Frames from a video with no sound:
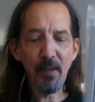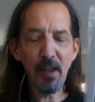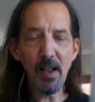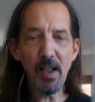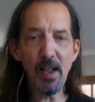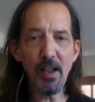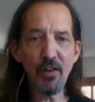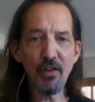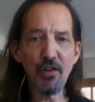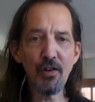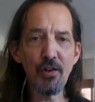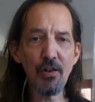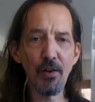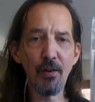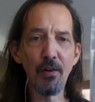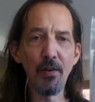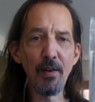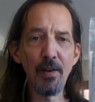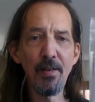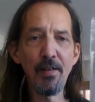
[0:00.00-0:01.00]
each
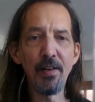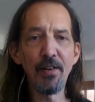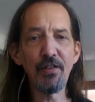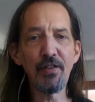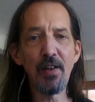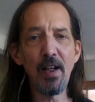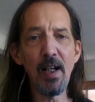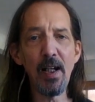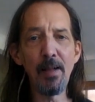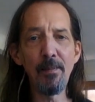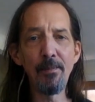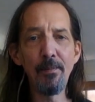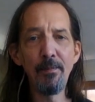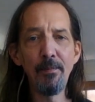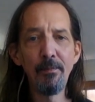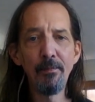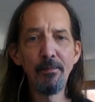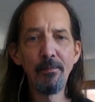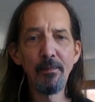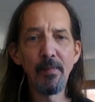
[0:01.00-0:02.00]
turn in this game
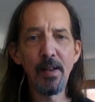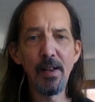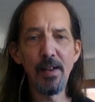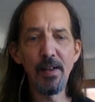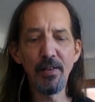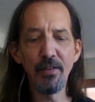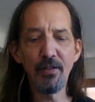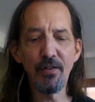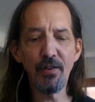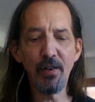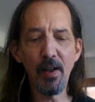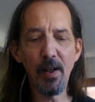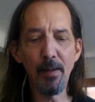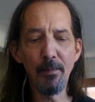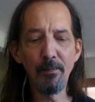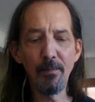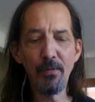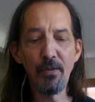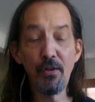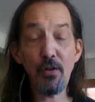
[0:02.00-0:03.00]
is
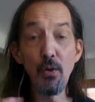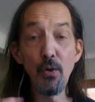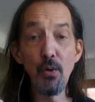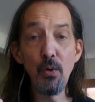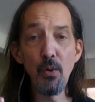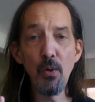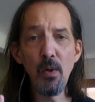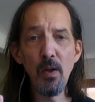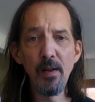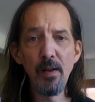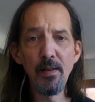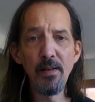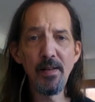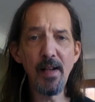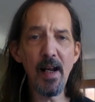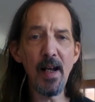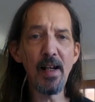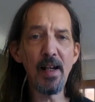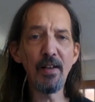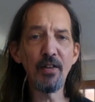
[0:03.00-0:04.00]
2
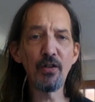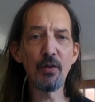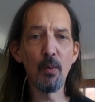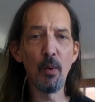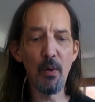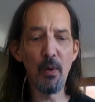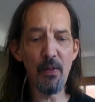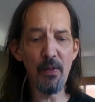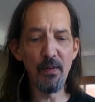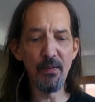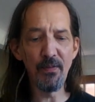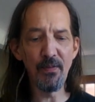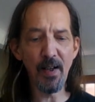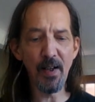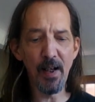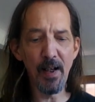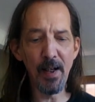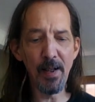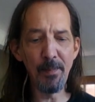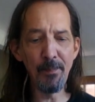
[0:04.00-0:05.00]
days worth of
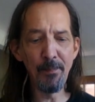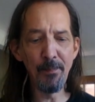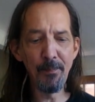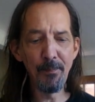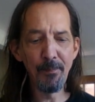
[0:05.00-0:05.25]
time.